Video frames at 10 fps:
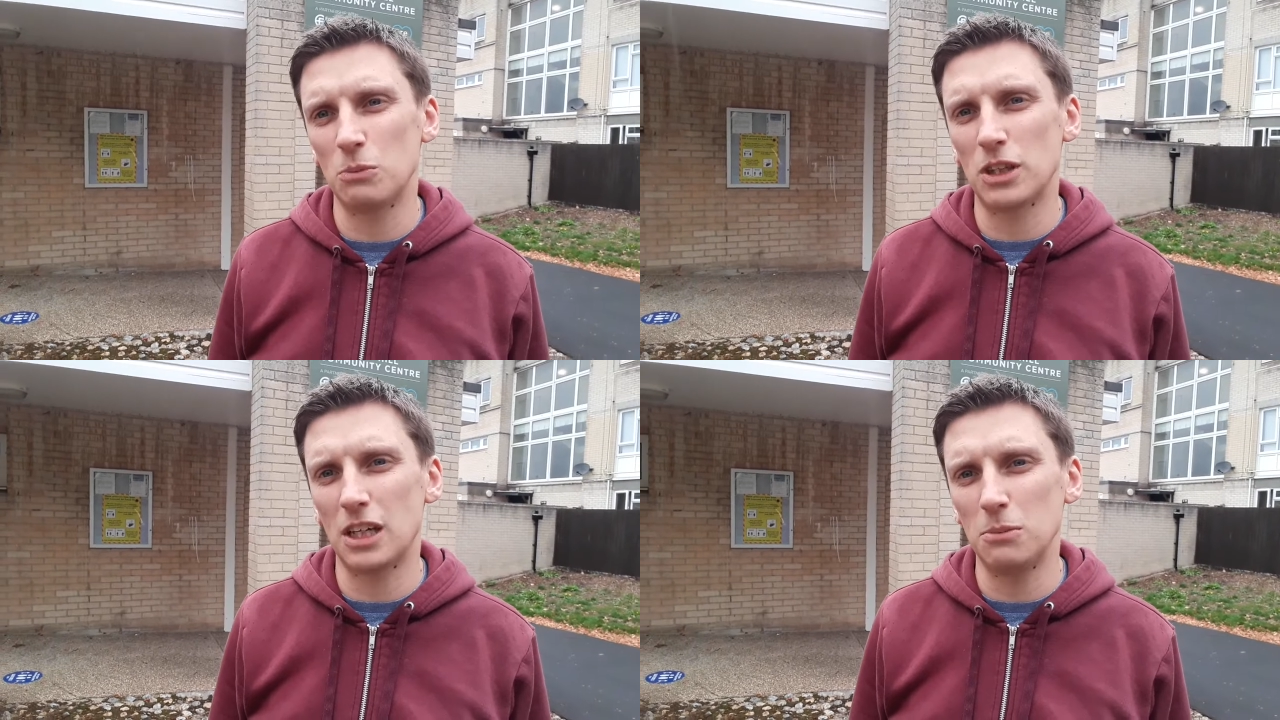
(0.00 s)

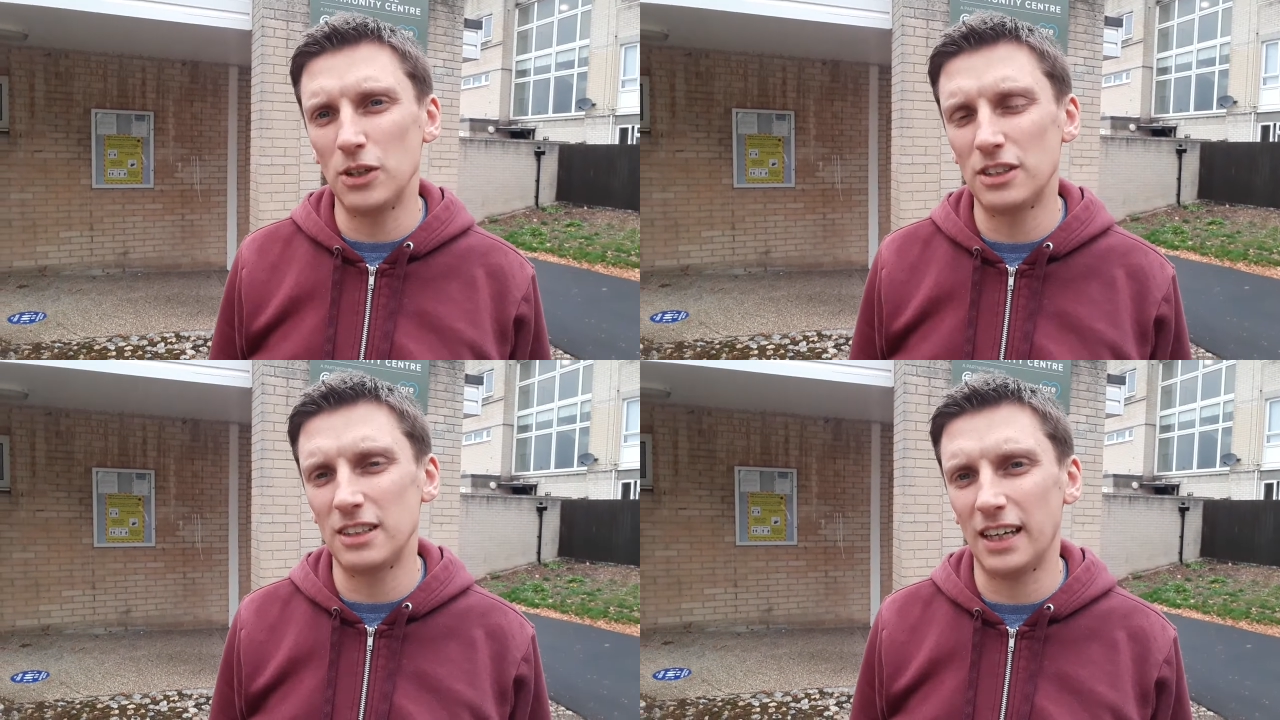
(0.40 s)
with the
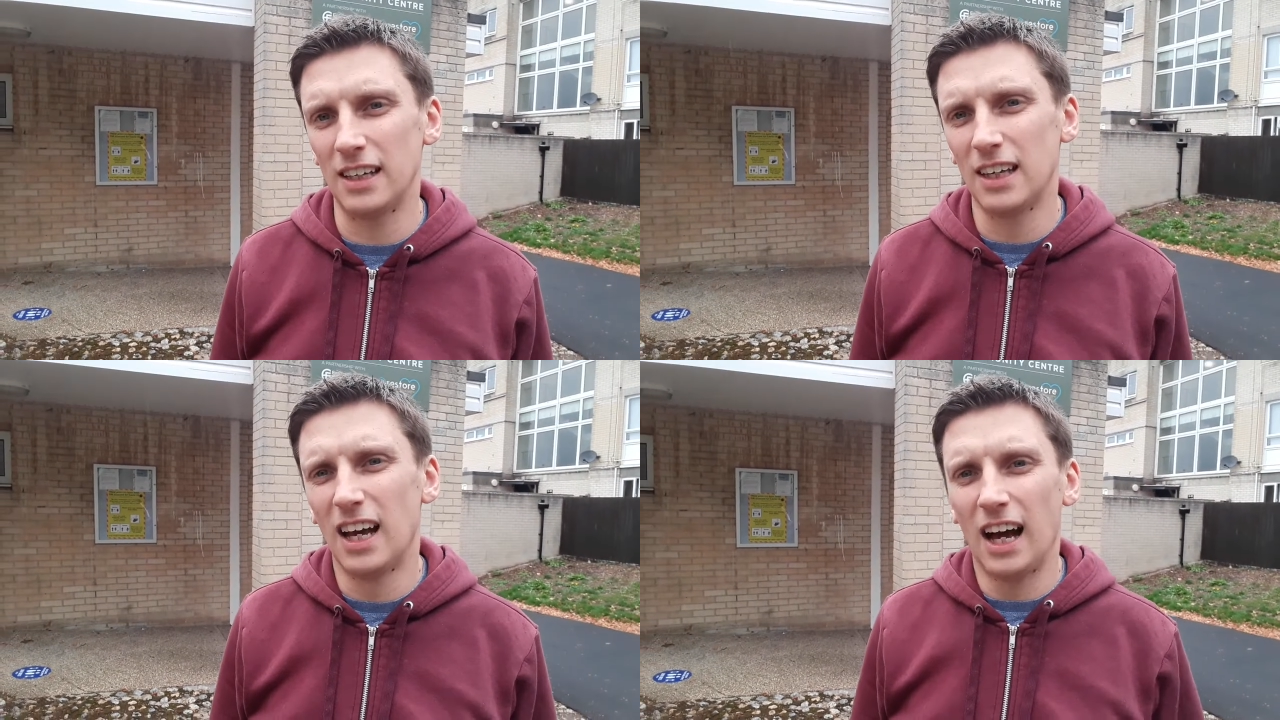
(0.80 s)
community.
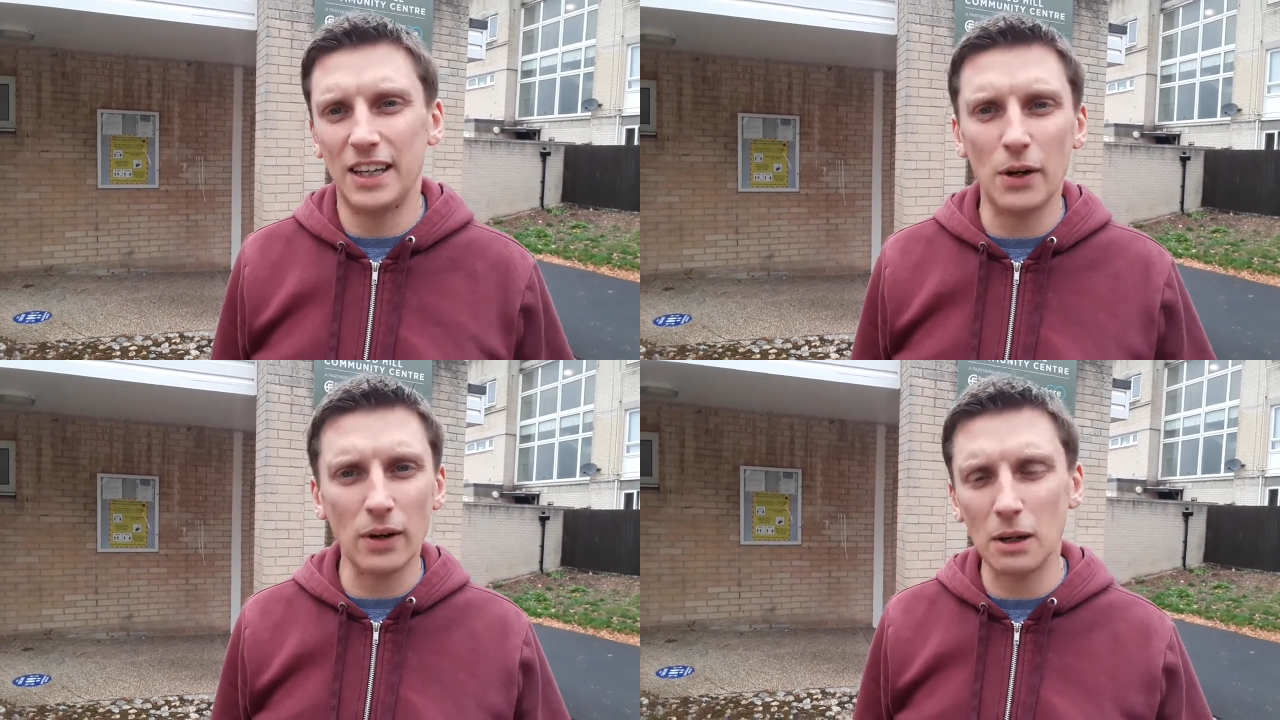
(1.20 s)
I
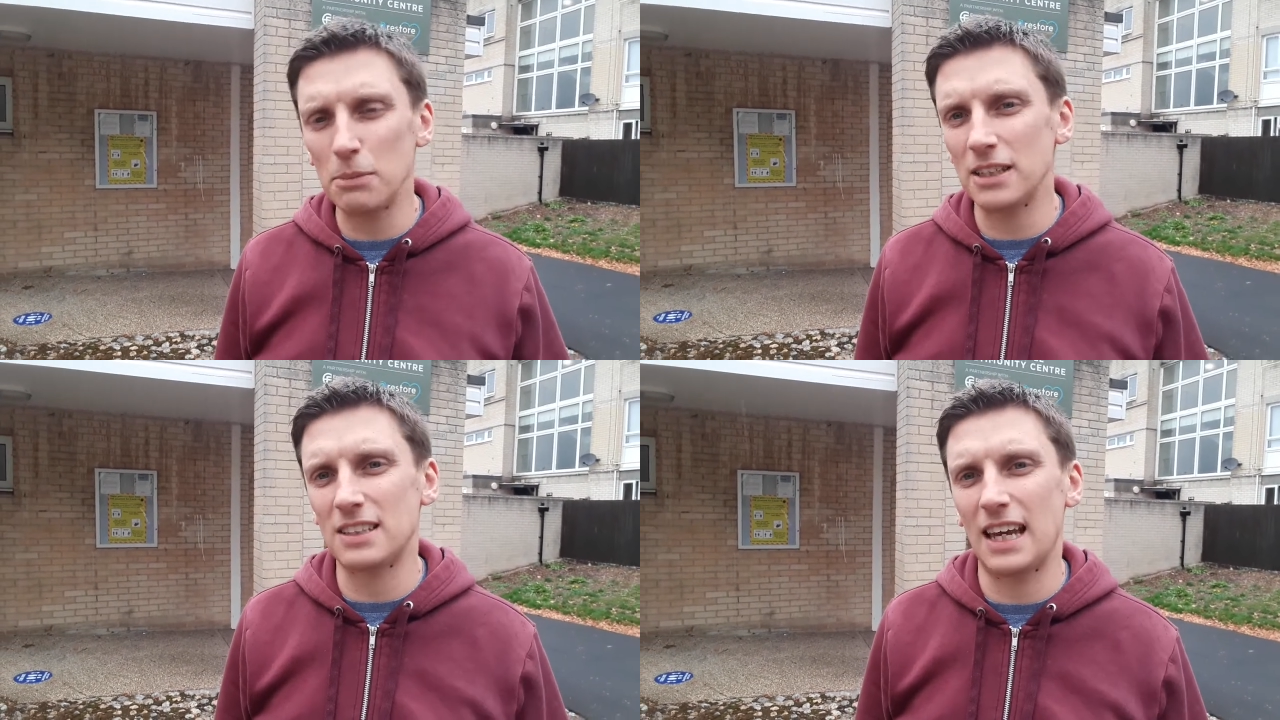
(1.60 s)
know it can
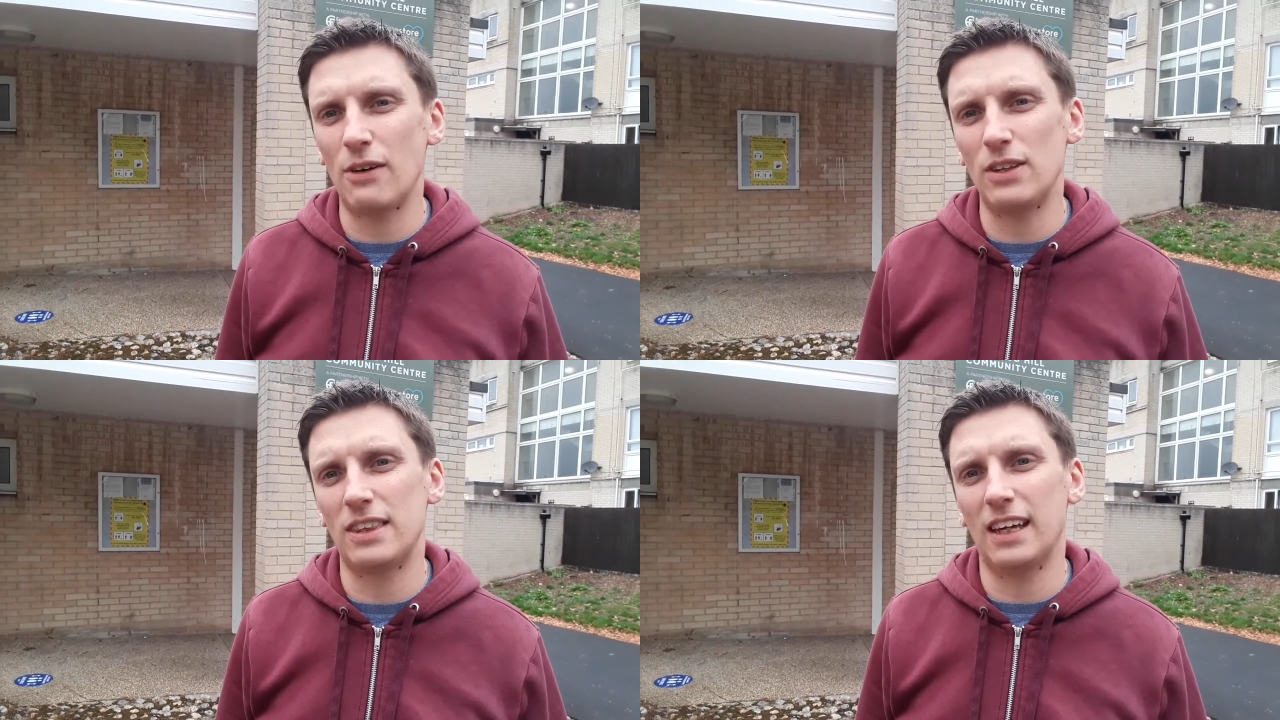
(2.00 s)
be a
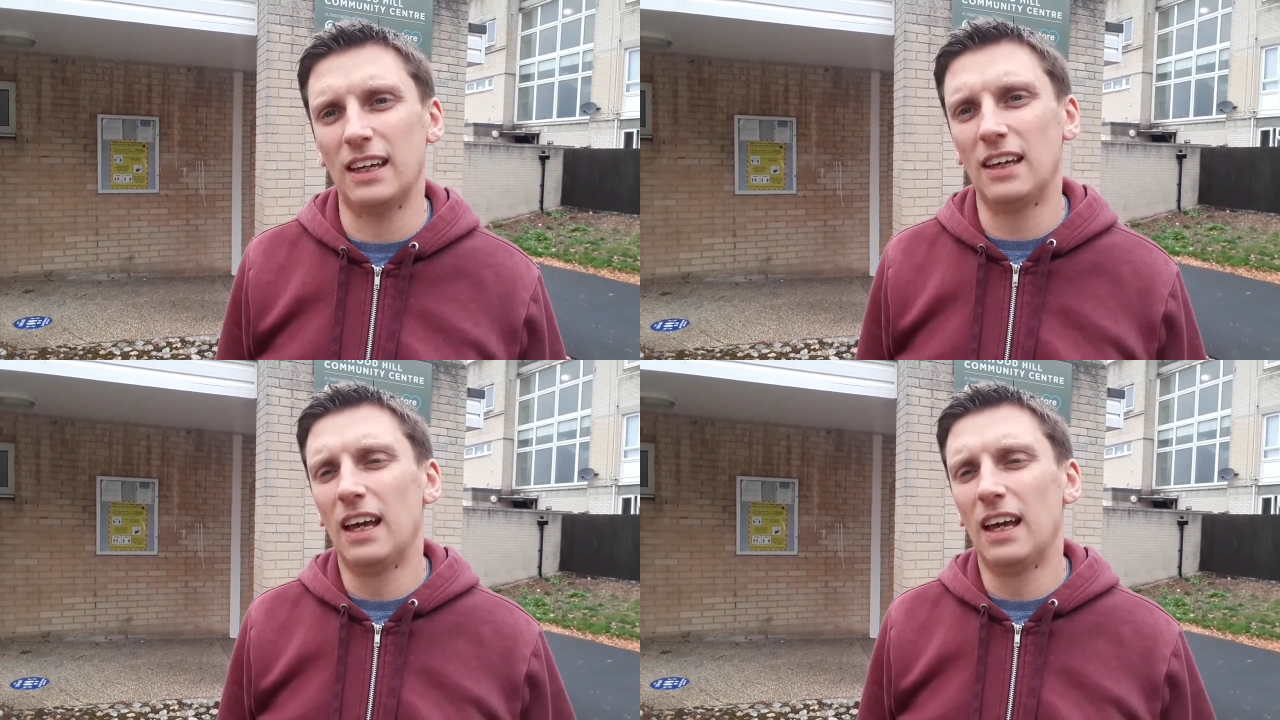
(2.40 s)
scary thing,